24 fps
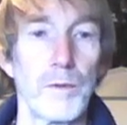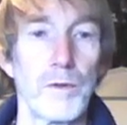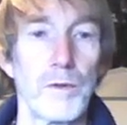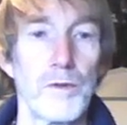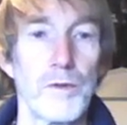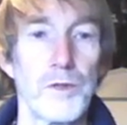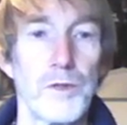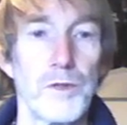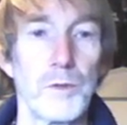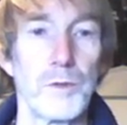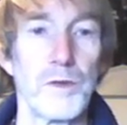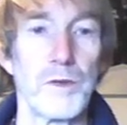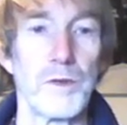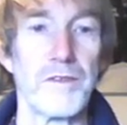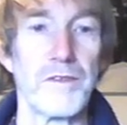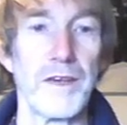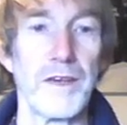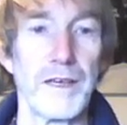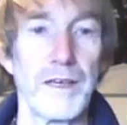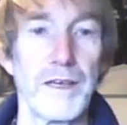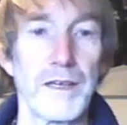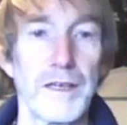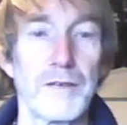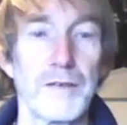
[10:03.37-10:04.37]
should we
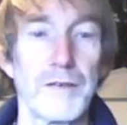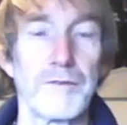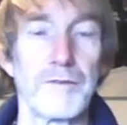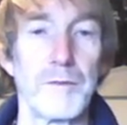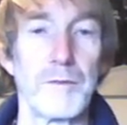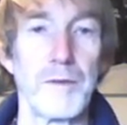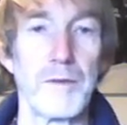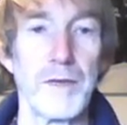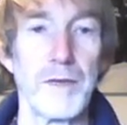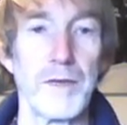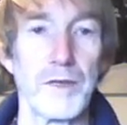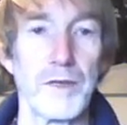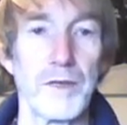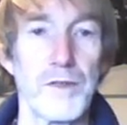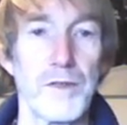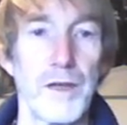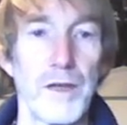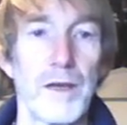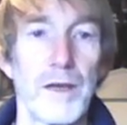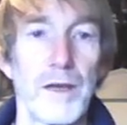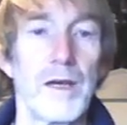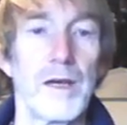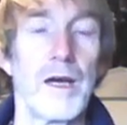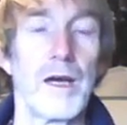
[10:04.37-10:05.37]
take from a mixture?
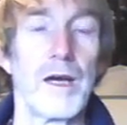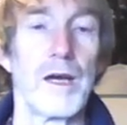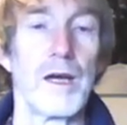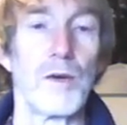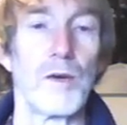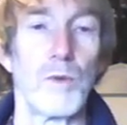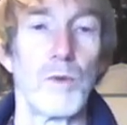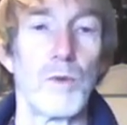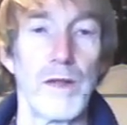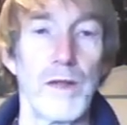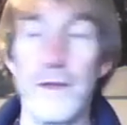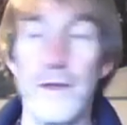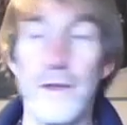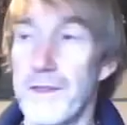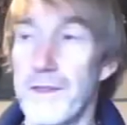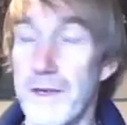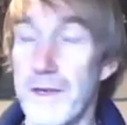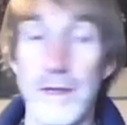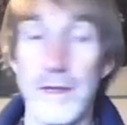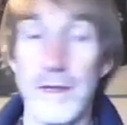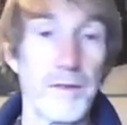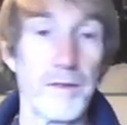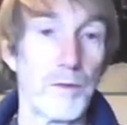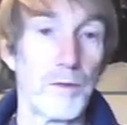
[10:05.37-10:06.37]
Well, that's an
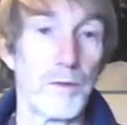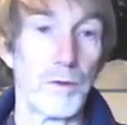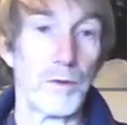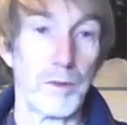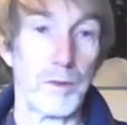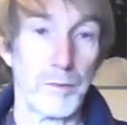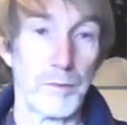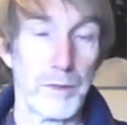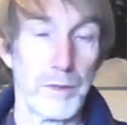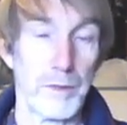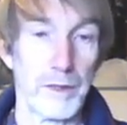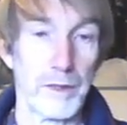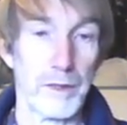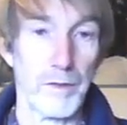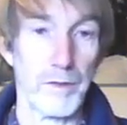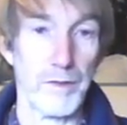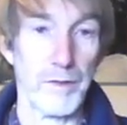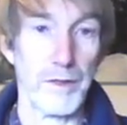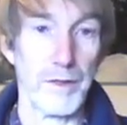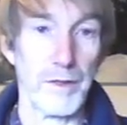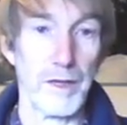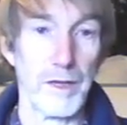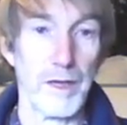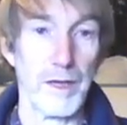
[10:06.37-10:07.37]
easy one, because
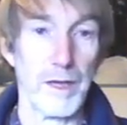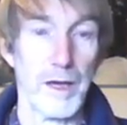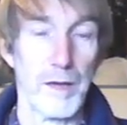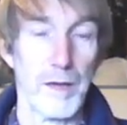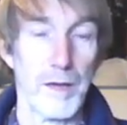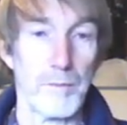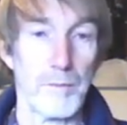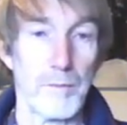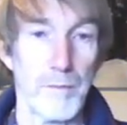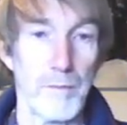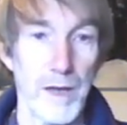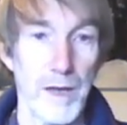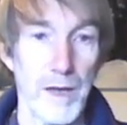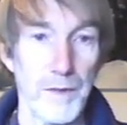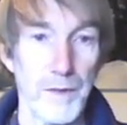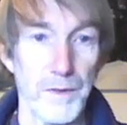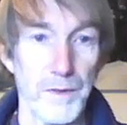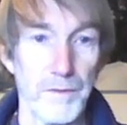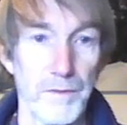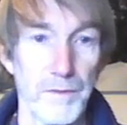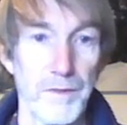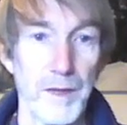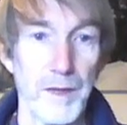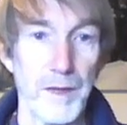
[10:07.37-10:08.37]
the mass of
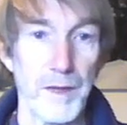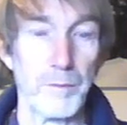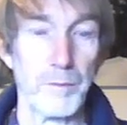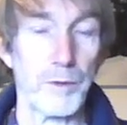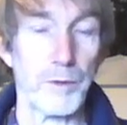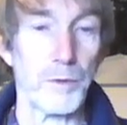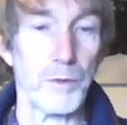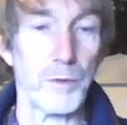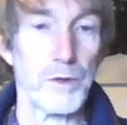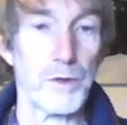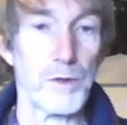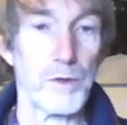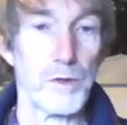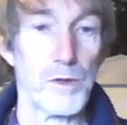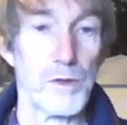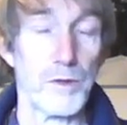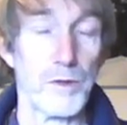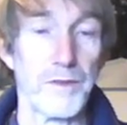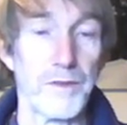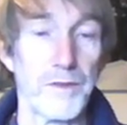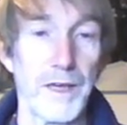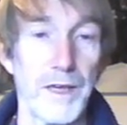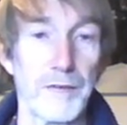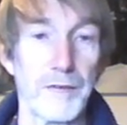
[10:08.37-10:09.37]
sample we should
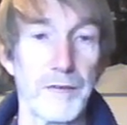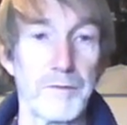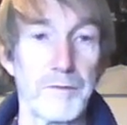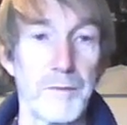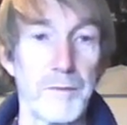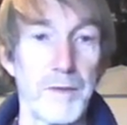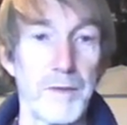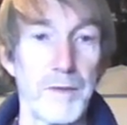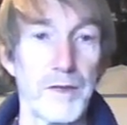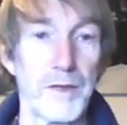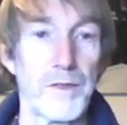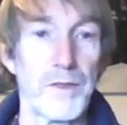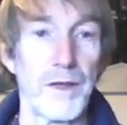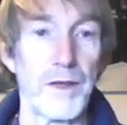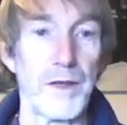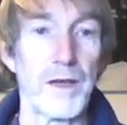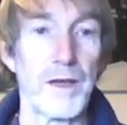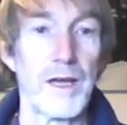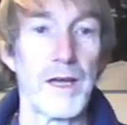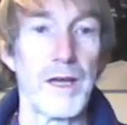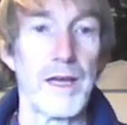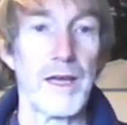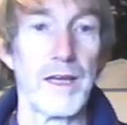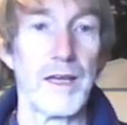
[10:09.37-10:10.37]
take from a mixture
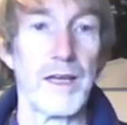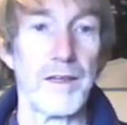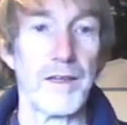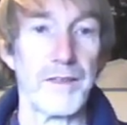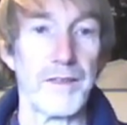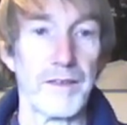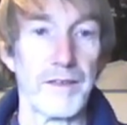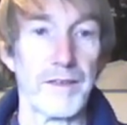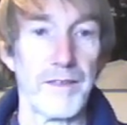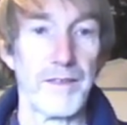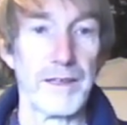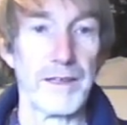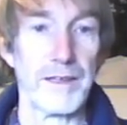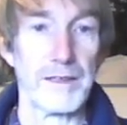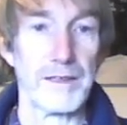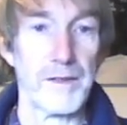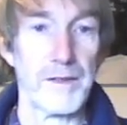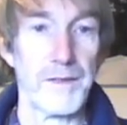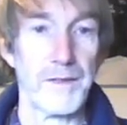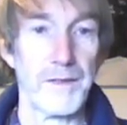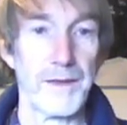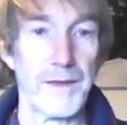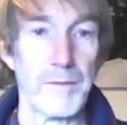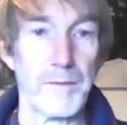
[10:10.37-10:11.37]
is exactly the
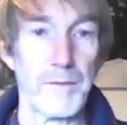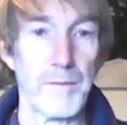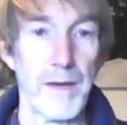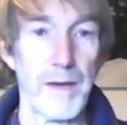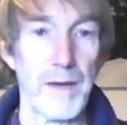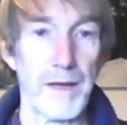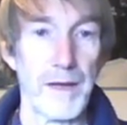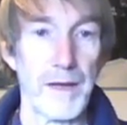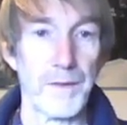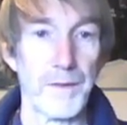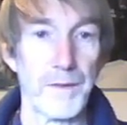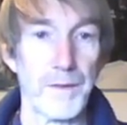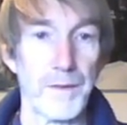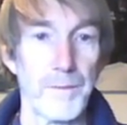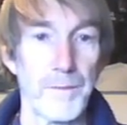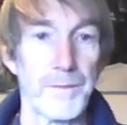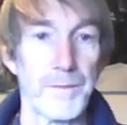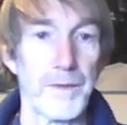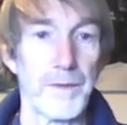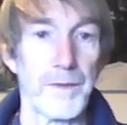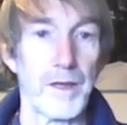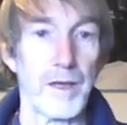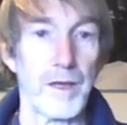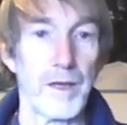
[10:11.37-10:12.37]
same mass
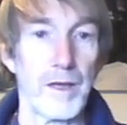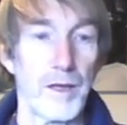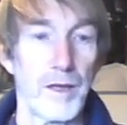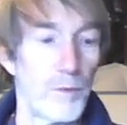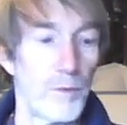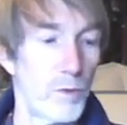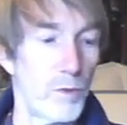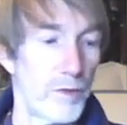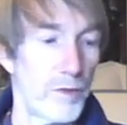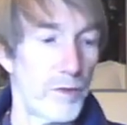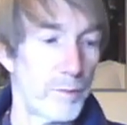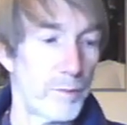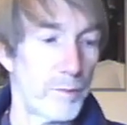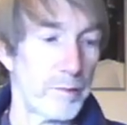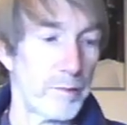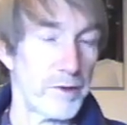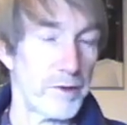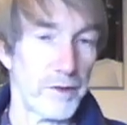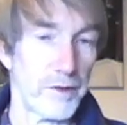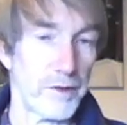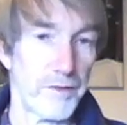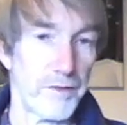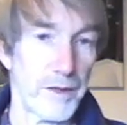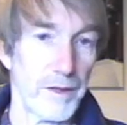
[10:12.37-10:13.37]
as what the
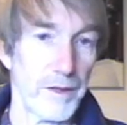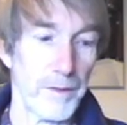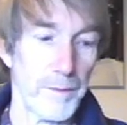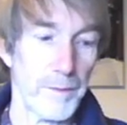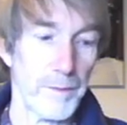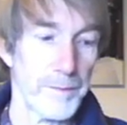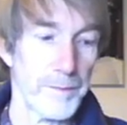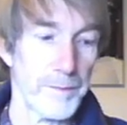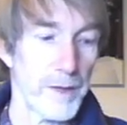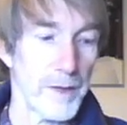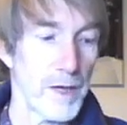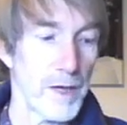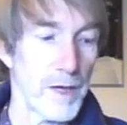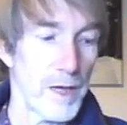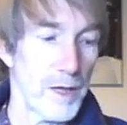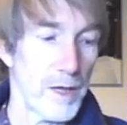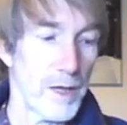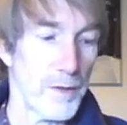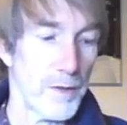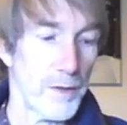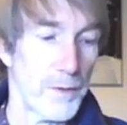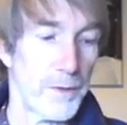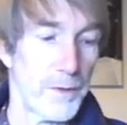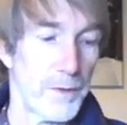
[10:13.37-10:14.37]
product is.
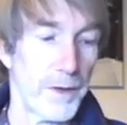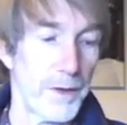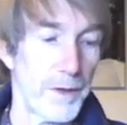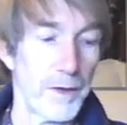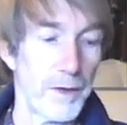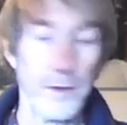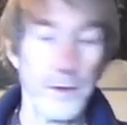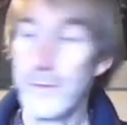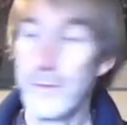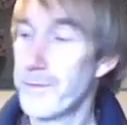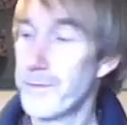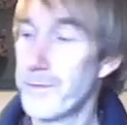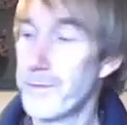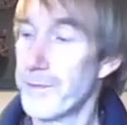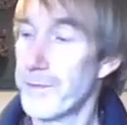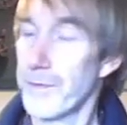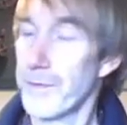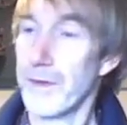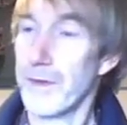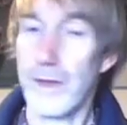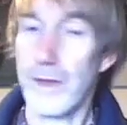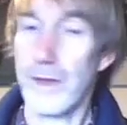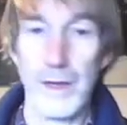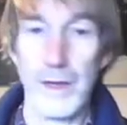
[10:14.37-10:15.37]
So
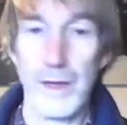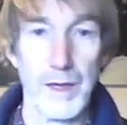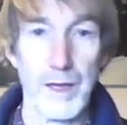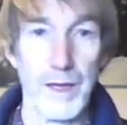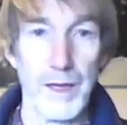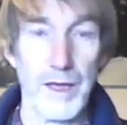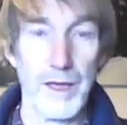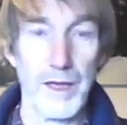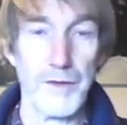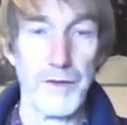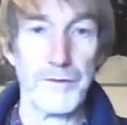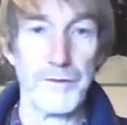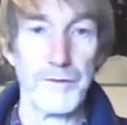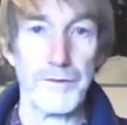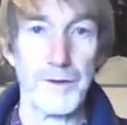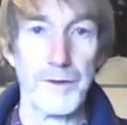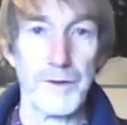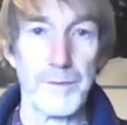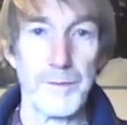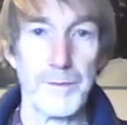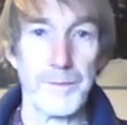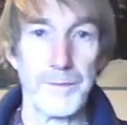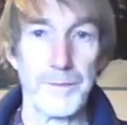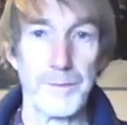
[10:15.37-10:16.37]
if
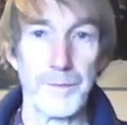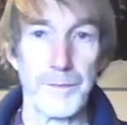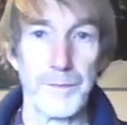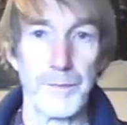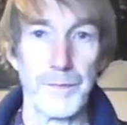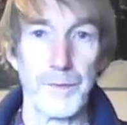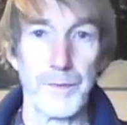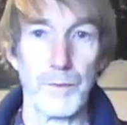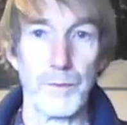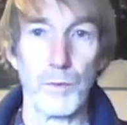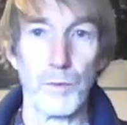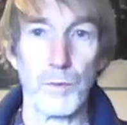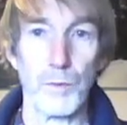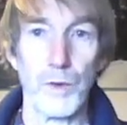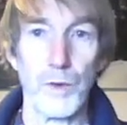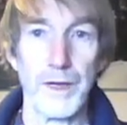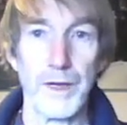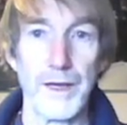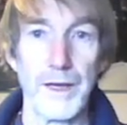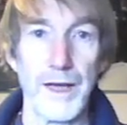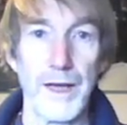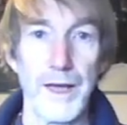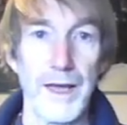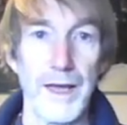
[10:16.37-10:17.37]

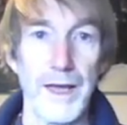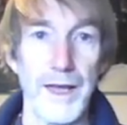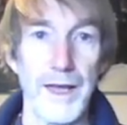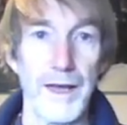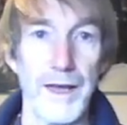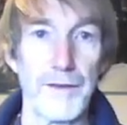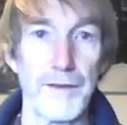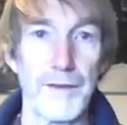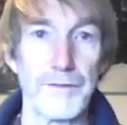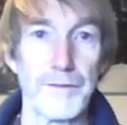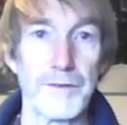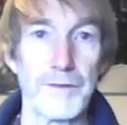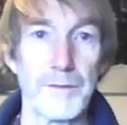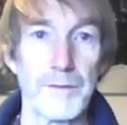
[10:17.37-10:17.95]
we have,